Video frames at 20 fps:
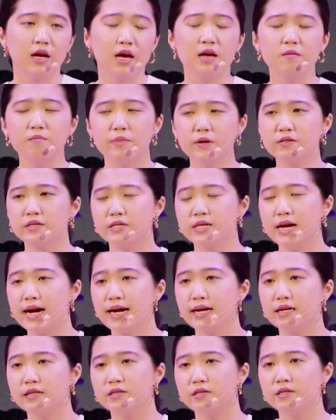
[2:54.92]
And
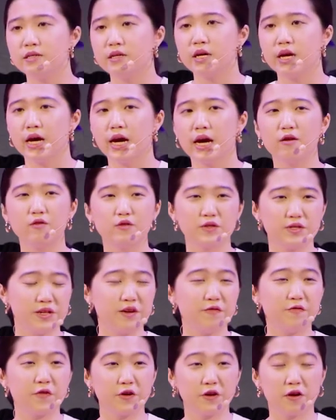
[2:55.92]
besides, I was
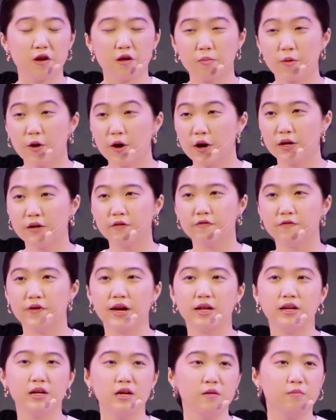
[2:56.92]
never a part of
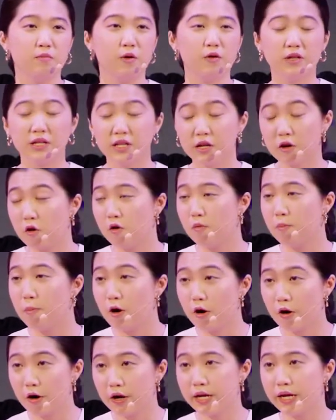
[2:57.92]
any political
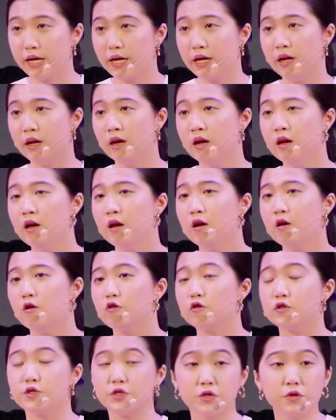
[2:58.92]
party
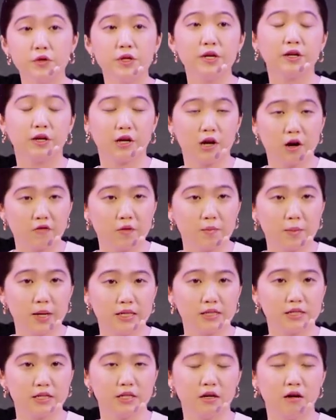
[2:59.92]
or student
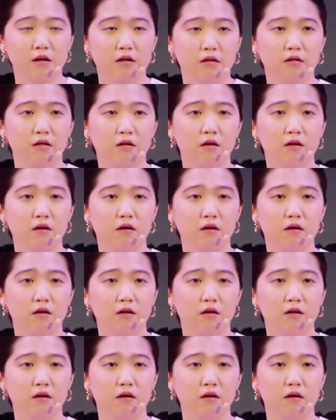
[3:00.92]
government in Hong